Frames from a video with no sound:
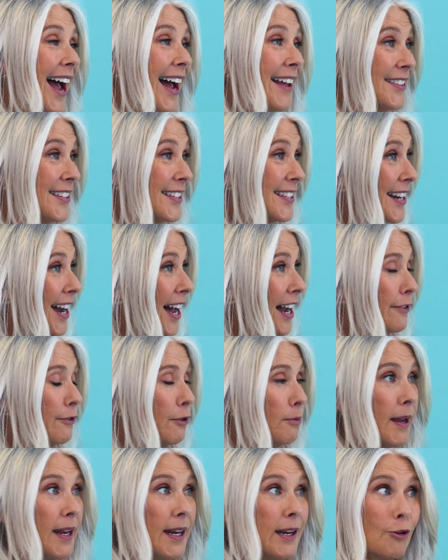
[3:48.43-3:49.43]
at the start of
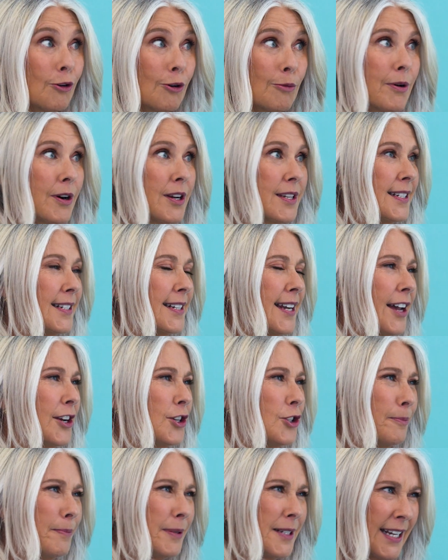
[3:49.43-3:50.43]
a meeting or a
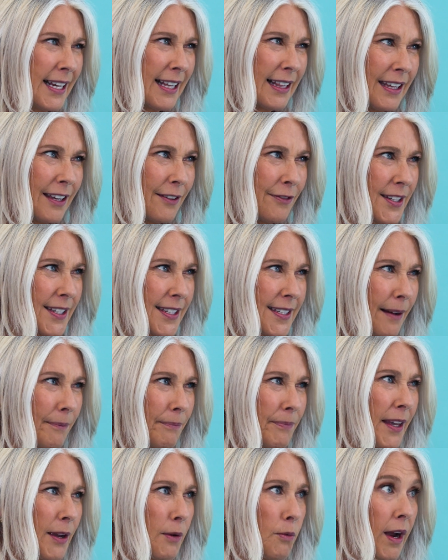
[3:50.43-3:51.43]
presentation, particularly if it's
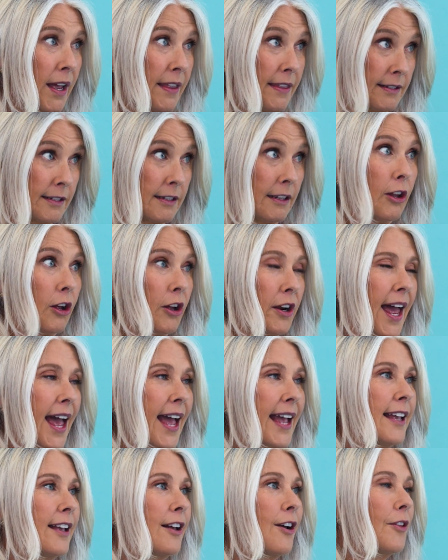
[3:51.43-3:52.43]
something where there's a lot
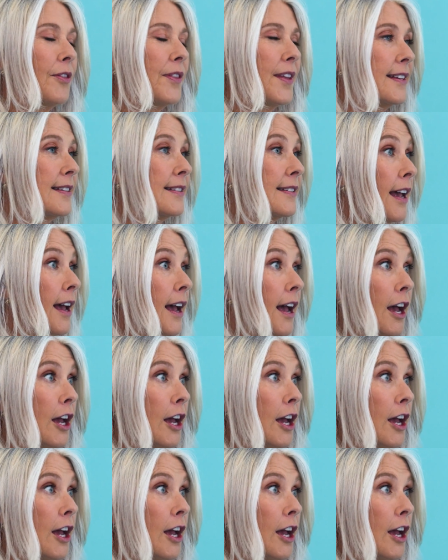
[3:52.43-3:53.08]
hanging on this,